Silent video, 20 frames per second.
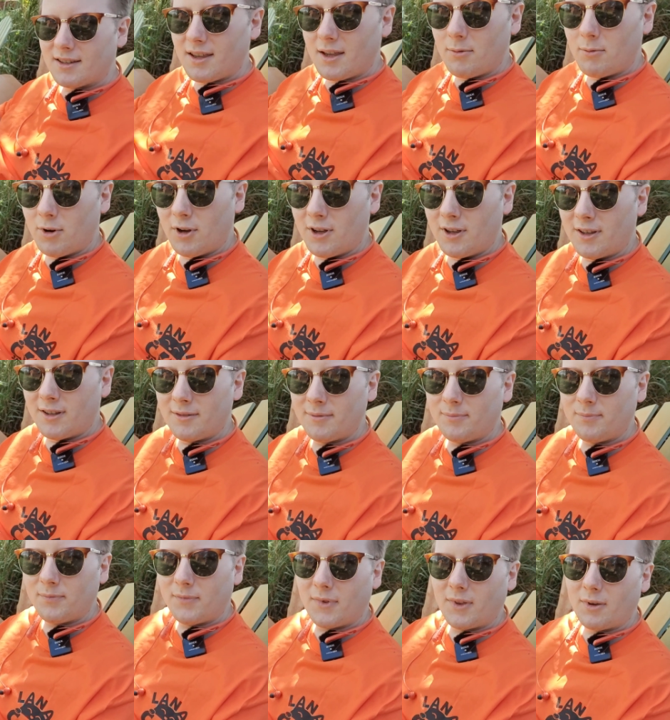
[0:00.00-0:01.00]
they were
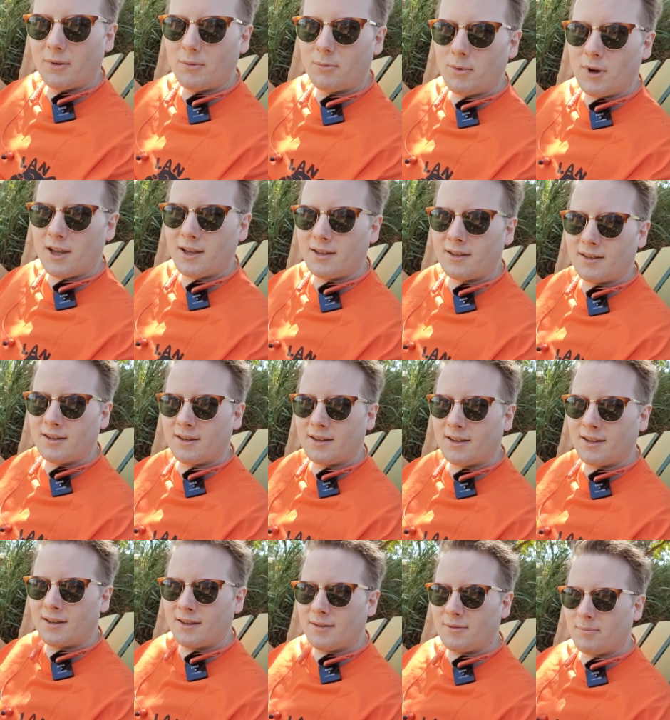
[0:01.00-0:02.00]
when
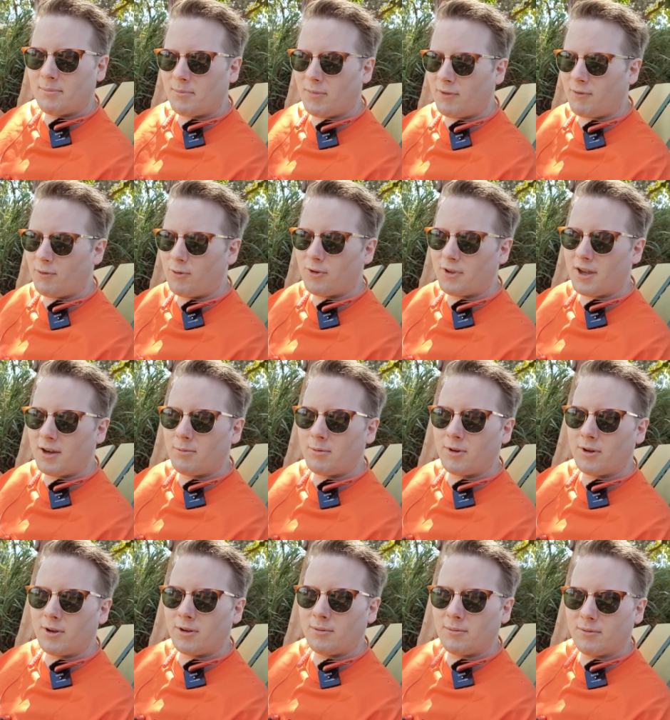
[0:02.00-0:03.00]
uh, before they
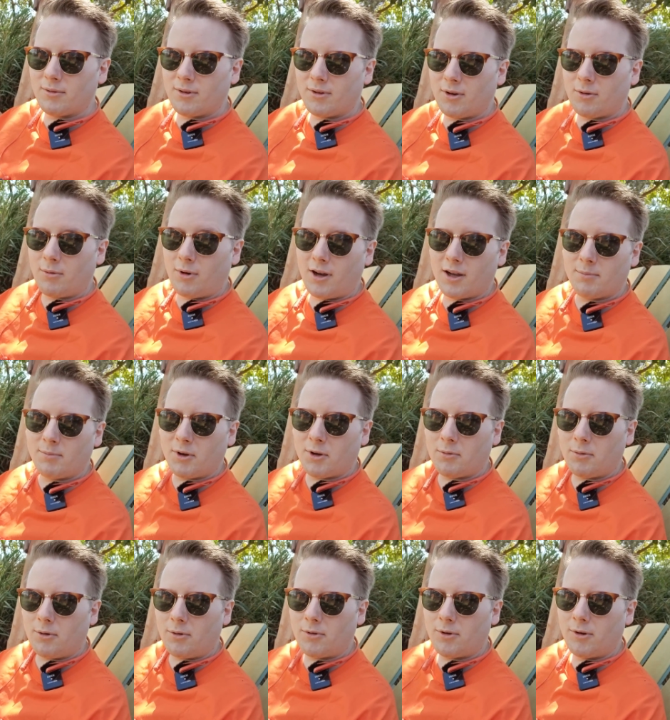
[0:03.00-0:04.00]
were acquired by
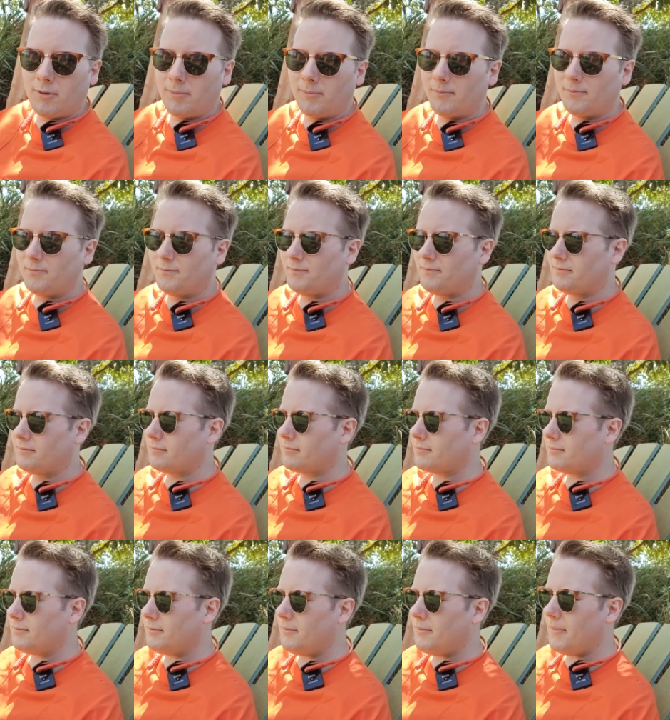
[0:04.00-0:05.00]
Qualcomm.
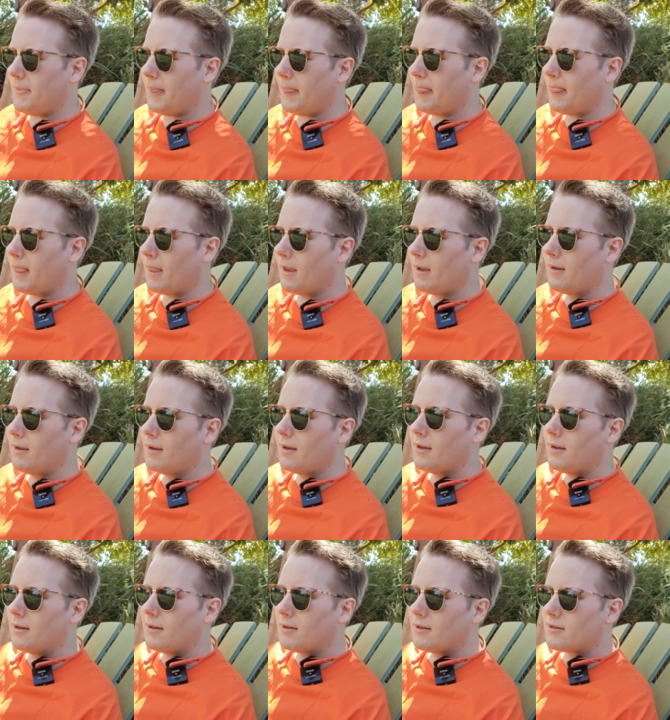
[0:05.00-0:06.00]

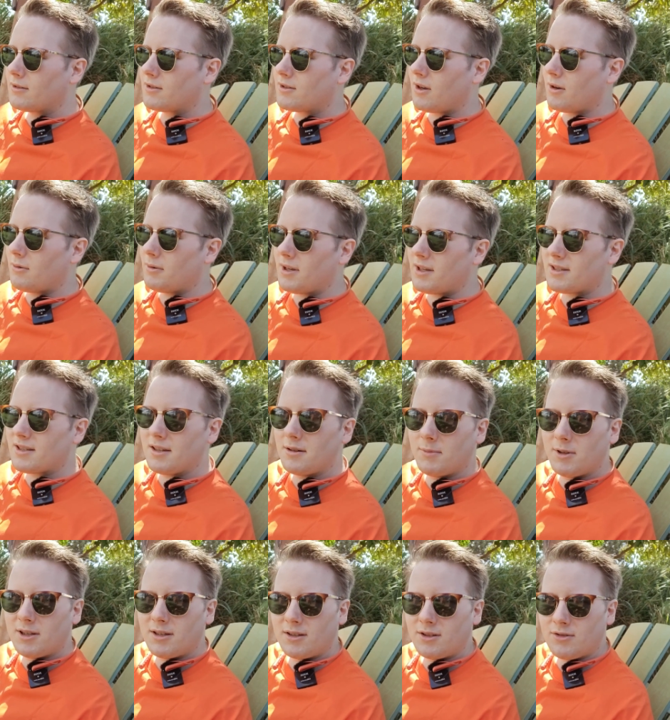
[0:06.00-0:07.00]
So it's going to
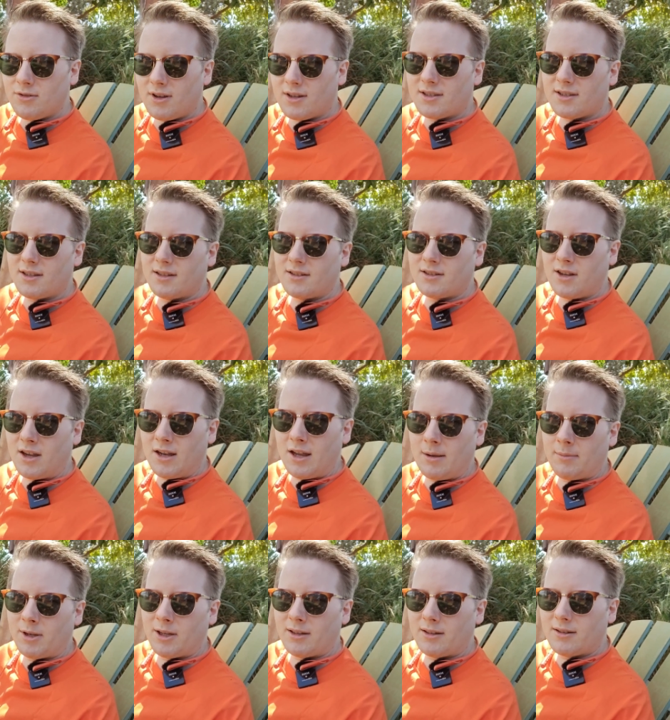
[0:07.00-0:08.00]
be an interesting
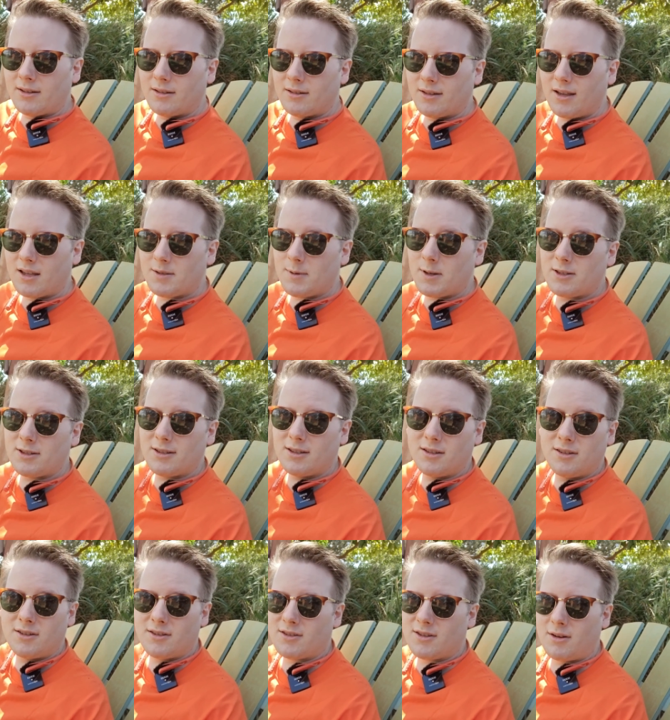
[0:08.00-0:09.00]
dynamic, especially
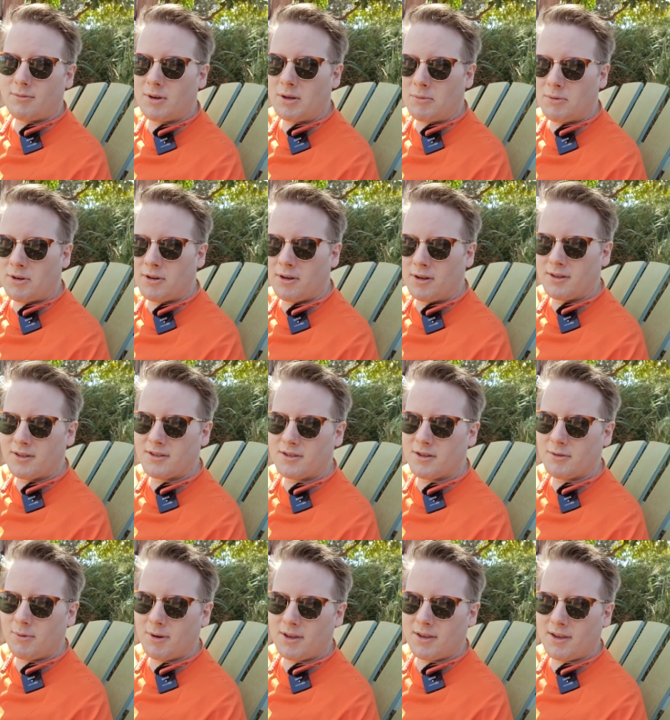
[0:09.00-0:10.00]
because I really want an answer
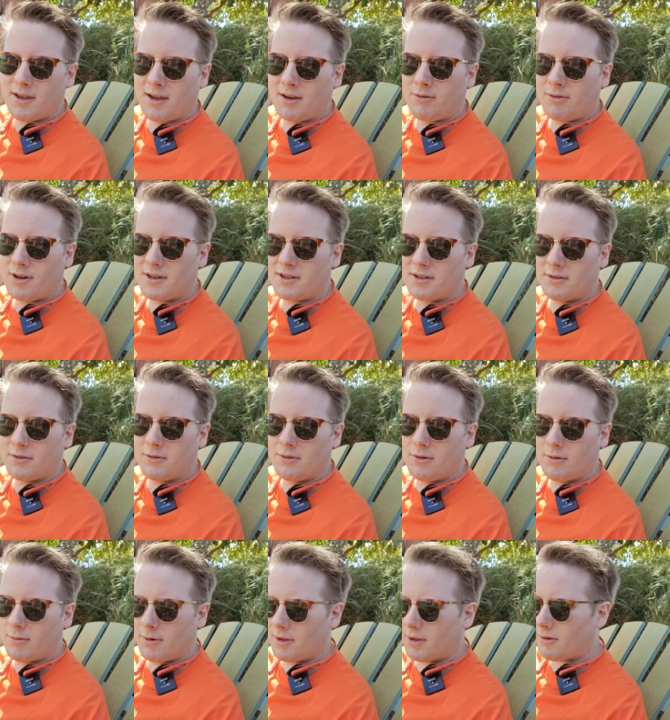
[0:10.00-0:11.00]
to whether they're creating
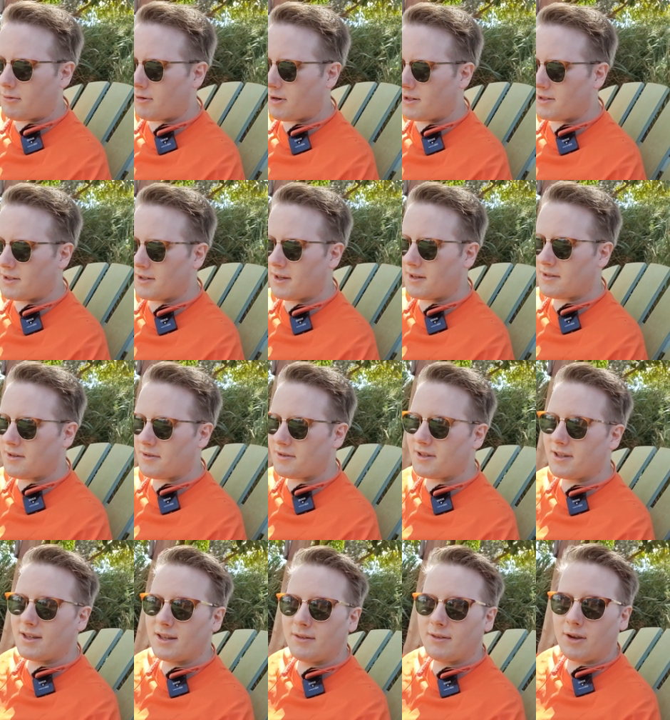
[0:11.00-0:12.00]
core or whether they're creating S O
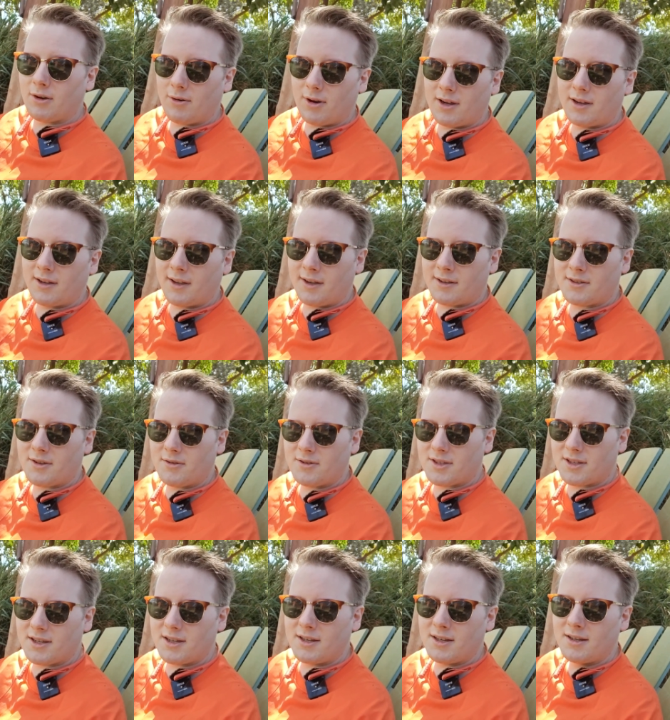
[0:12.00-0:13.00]
C. If they're creating an S O
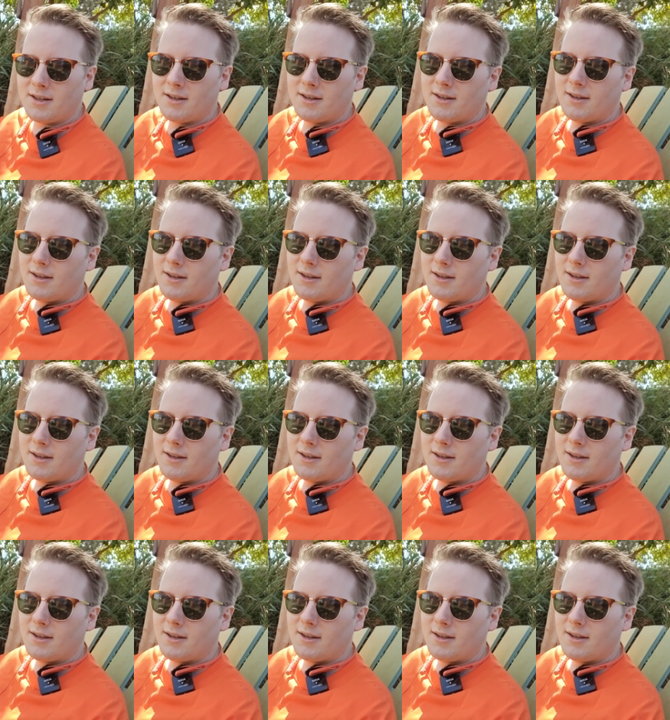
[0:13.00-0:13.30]
C,